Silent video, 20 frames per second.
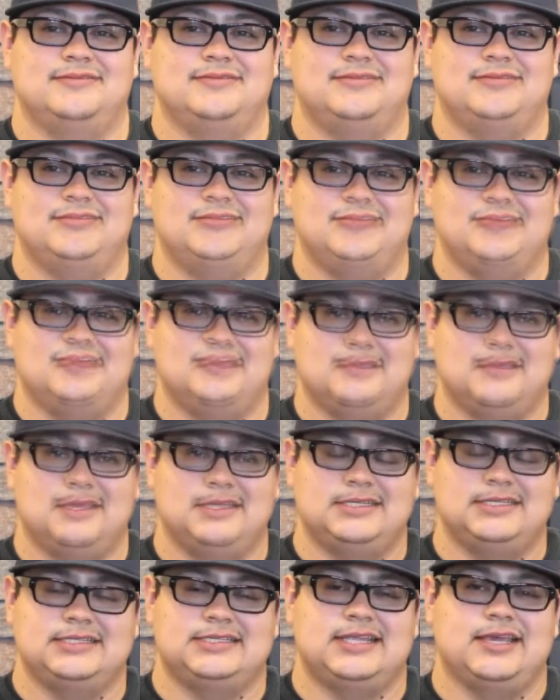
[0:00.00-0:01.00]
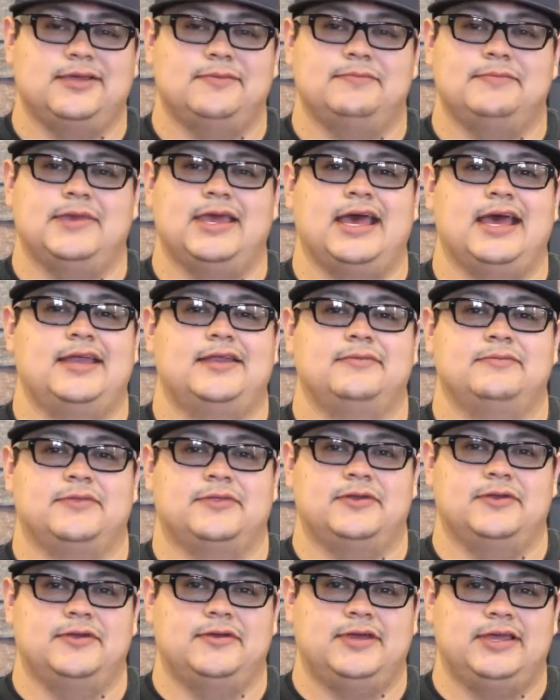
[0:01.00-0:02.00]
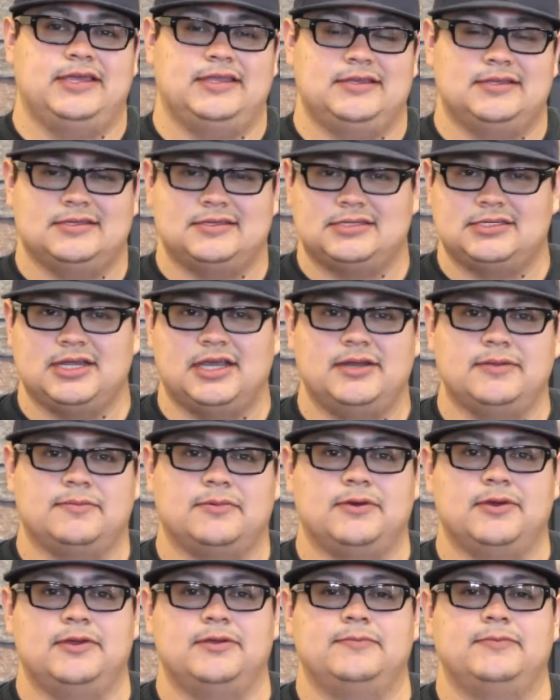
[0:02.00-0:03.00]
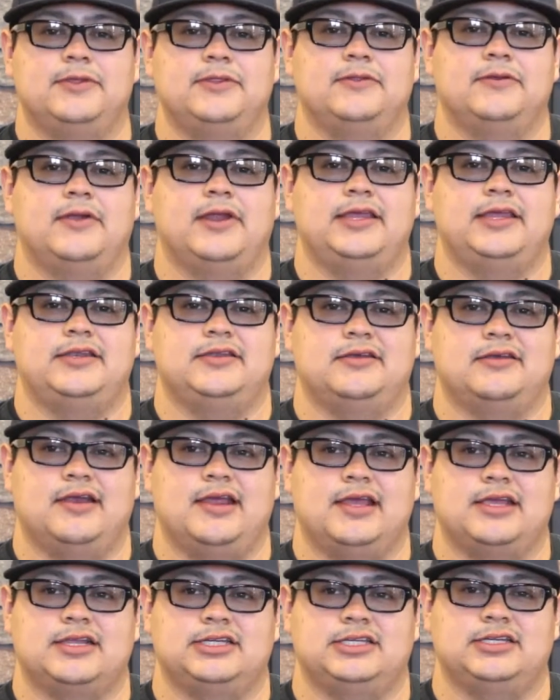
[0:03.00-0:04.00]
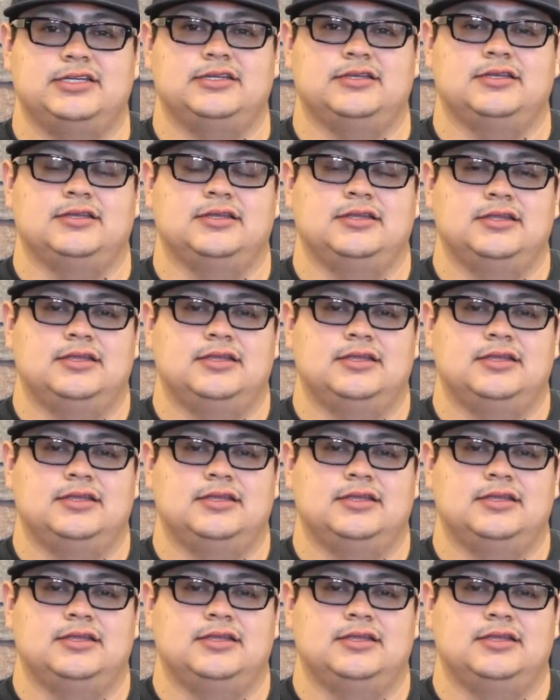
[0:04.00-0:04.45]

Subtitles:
Yeah, I just help guide them through it, try to point them in the right direction.